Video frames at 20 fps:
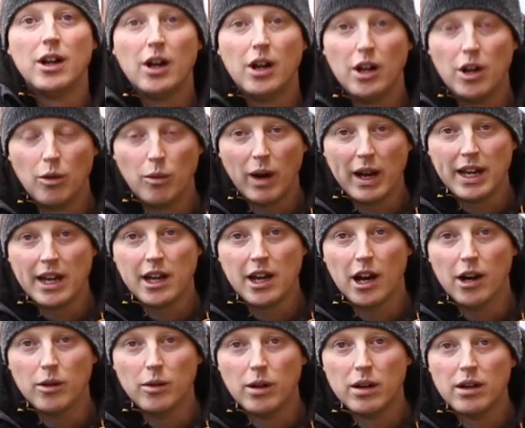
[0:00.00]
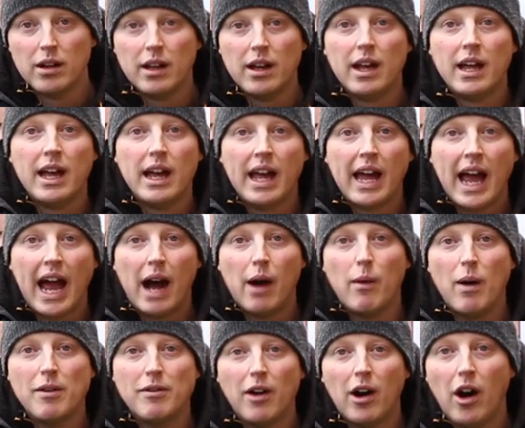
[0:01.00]
and away you go.
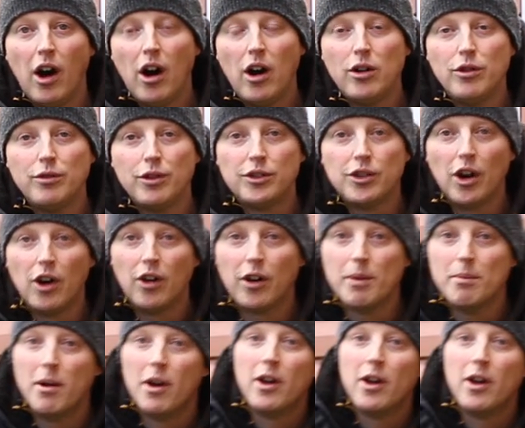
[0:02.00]
However, over time,